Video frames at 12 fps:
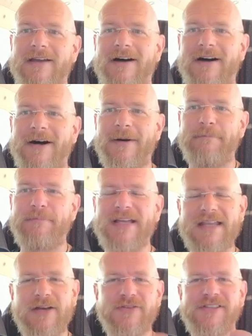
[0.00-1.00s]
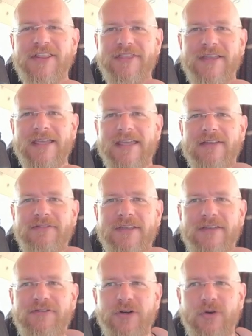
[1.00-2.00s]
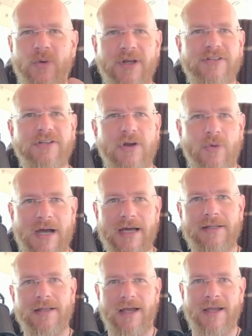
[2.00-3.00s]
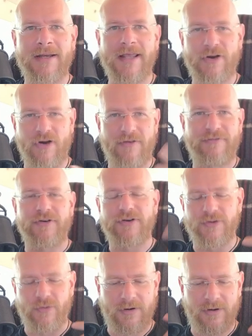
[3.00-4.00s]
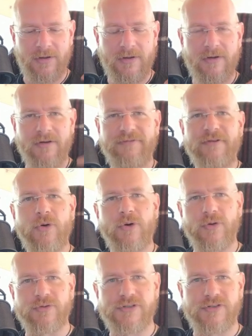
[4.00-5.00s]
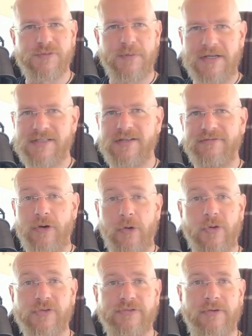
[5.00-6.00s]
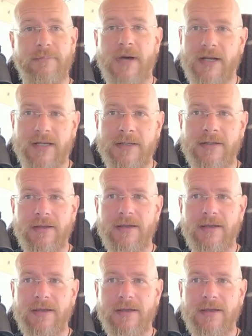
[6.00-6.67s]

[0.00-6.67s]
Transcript: Um, but here's the thing: if if you're going to go online and offer your photos, your spicy photos for money,